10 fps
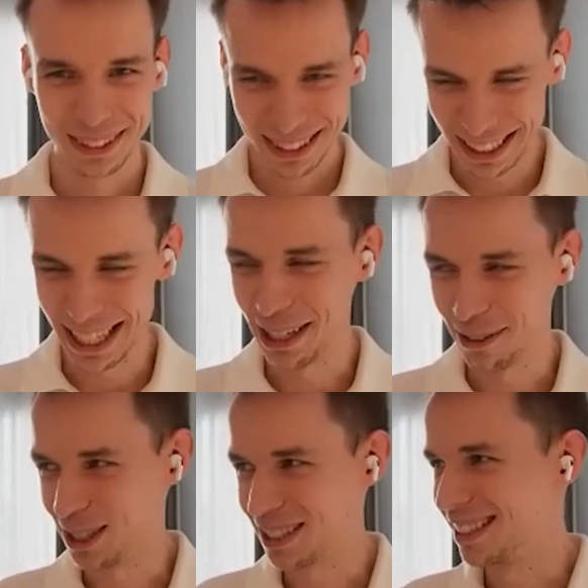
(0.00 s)
Yeah,
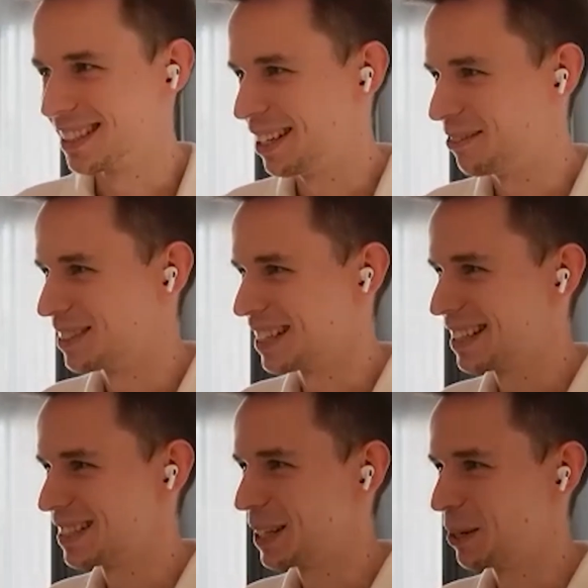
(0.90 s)
definitely.
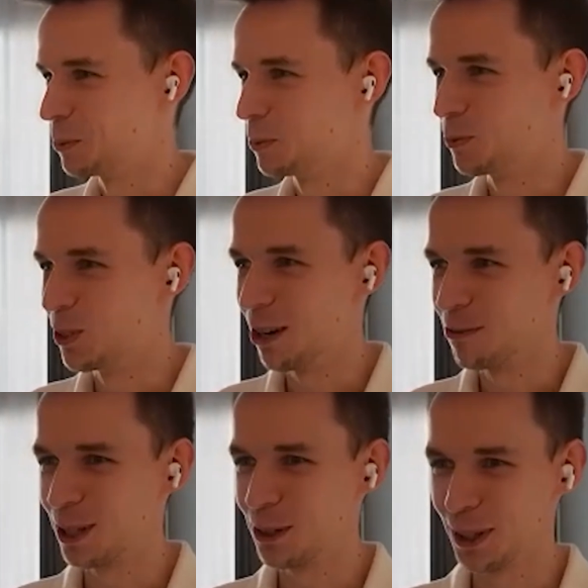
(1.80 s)
And yeah, we're
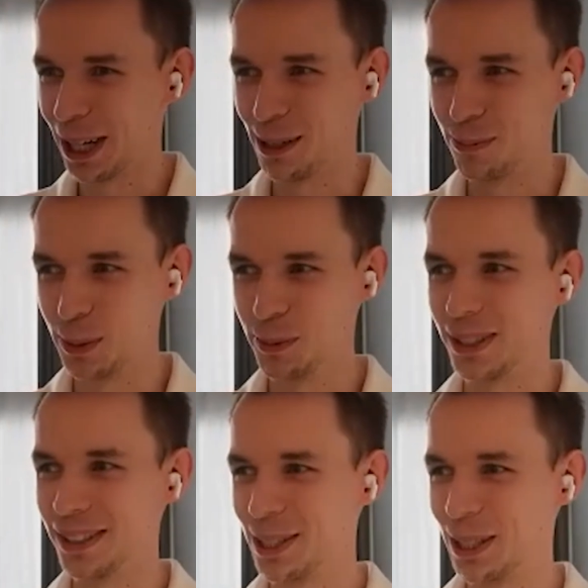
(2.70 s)
definitely going to help
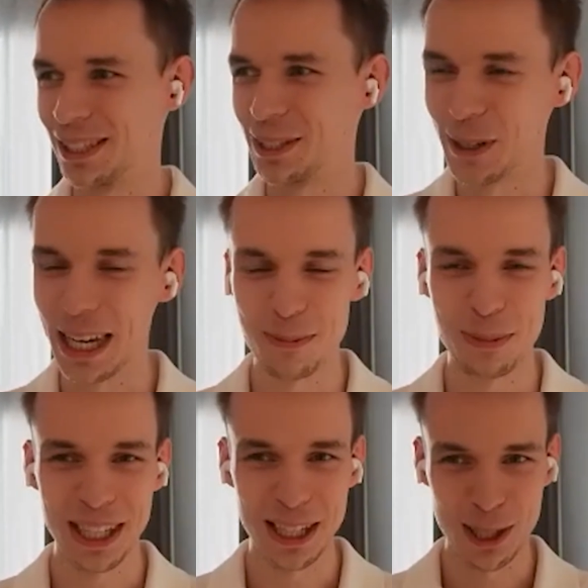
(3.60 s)
people to get a
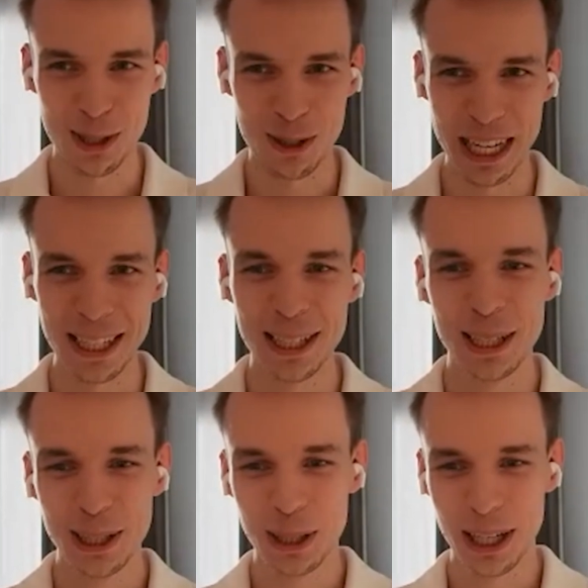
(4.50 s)
better idea today
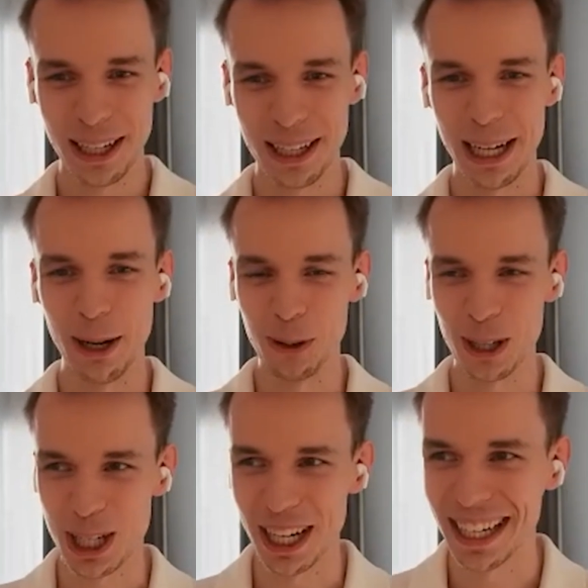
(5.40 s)
how you
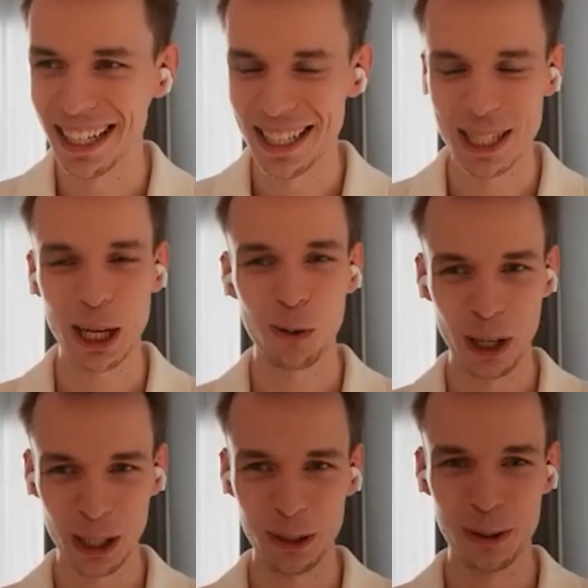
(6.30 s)
actually can extract
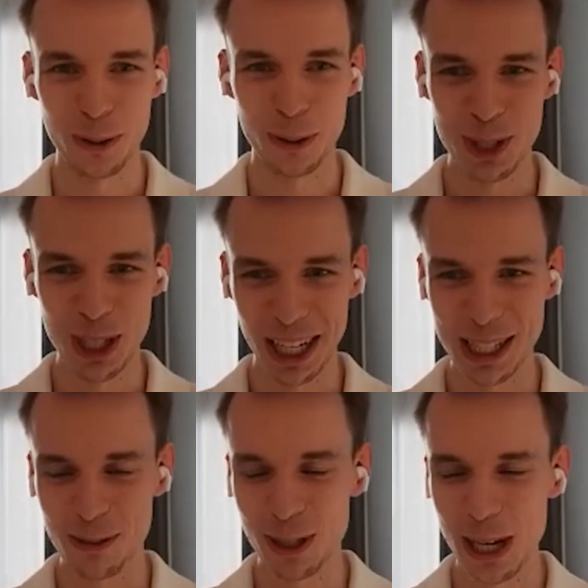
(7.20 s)
value from
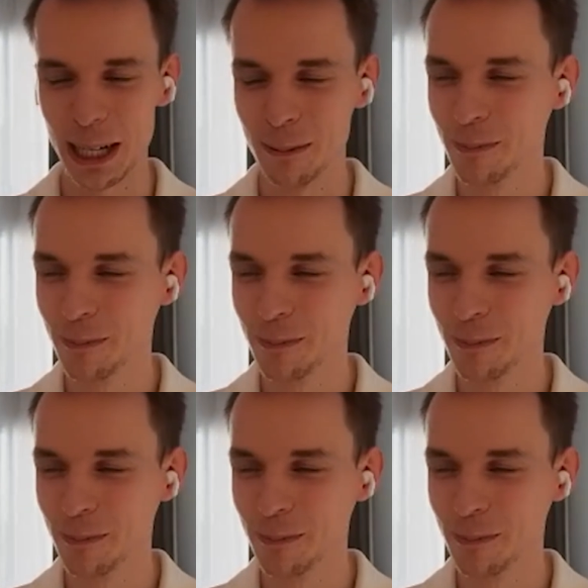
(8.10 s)
generative AI.